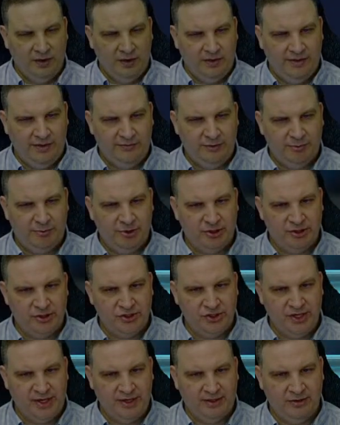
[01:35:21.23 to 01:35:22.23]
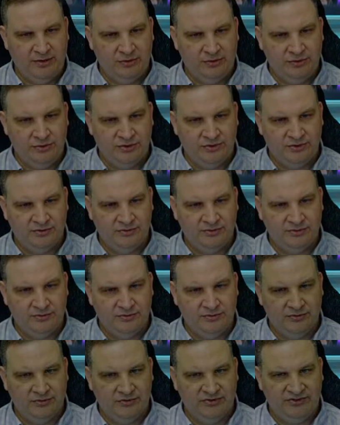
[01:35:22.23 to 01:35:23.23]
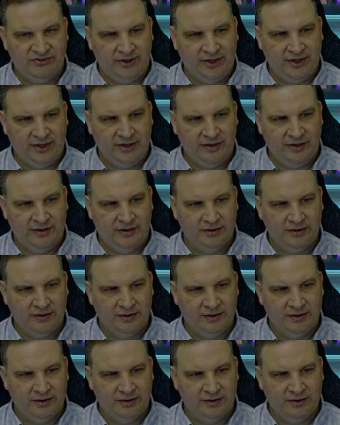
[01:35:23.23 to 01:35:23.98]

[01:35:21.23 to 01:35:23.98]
if you put Jango's fire